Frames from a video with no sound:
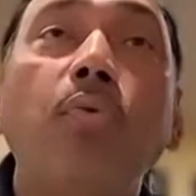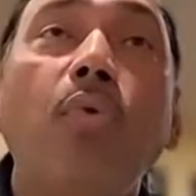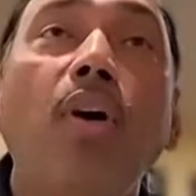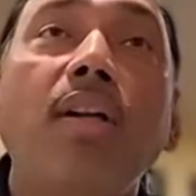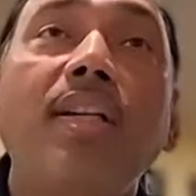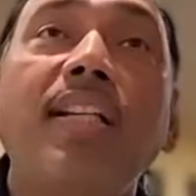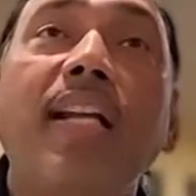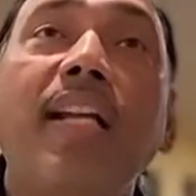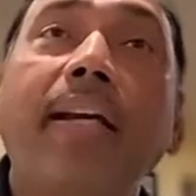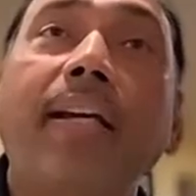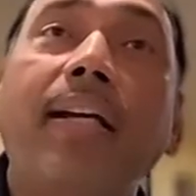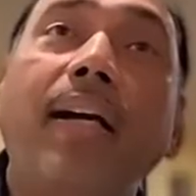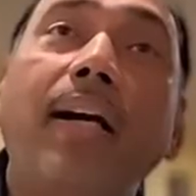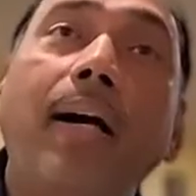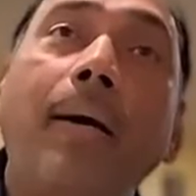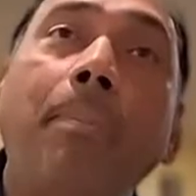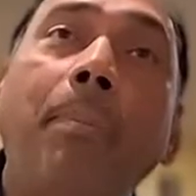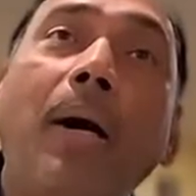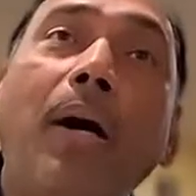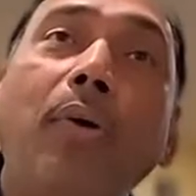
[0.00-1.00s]
was like
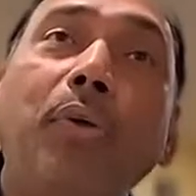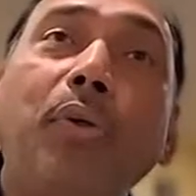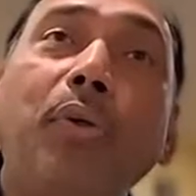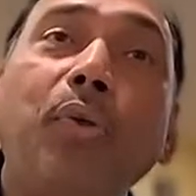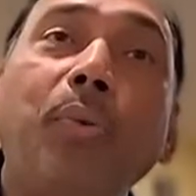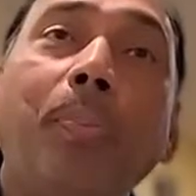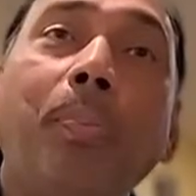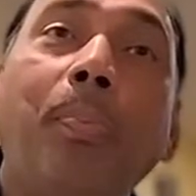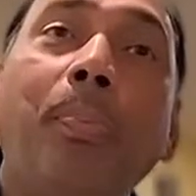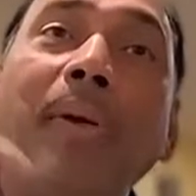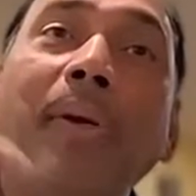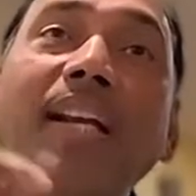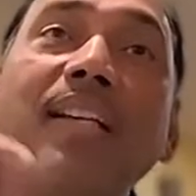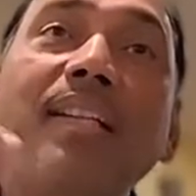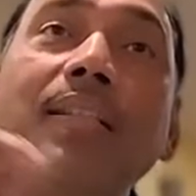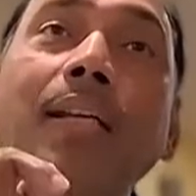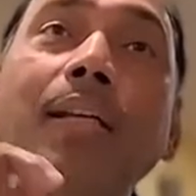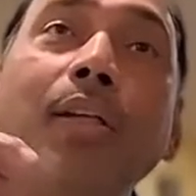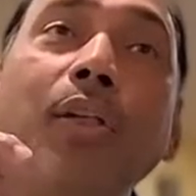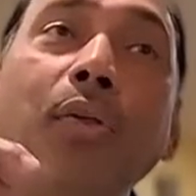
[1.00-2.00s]
about to press
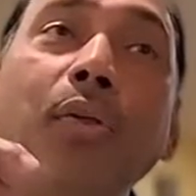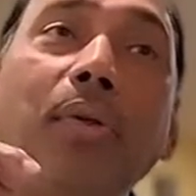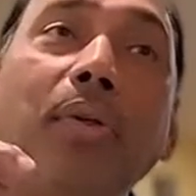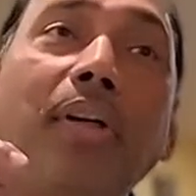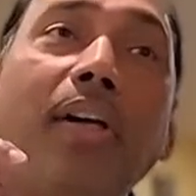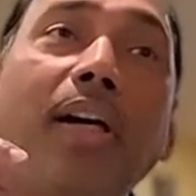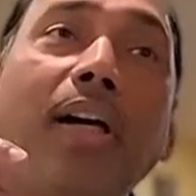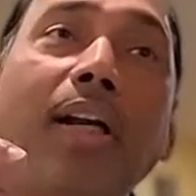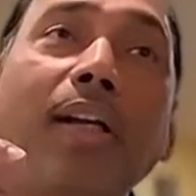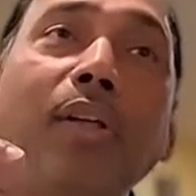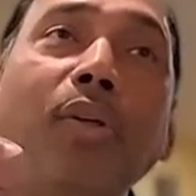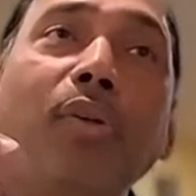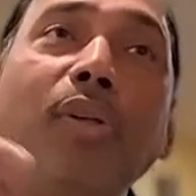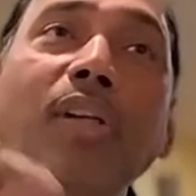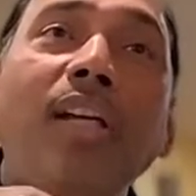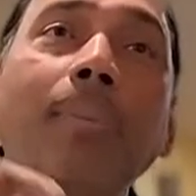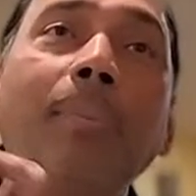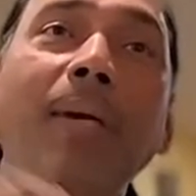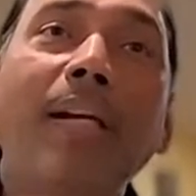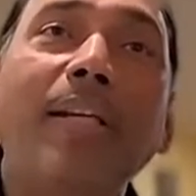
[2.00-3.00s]
the nu-
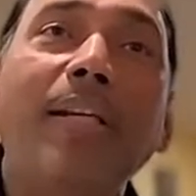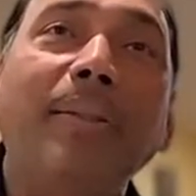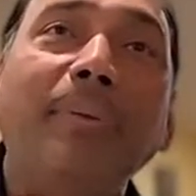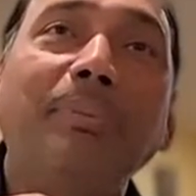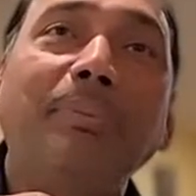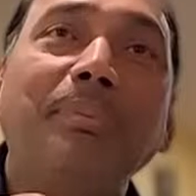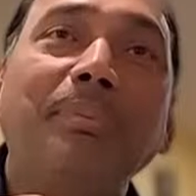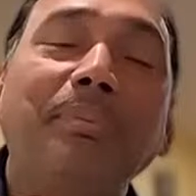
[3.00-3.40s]
nuclear button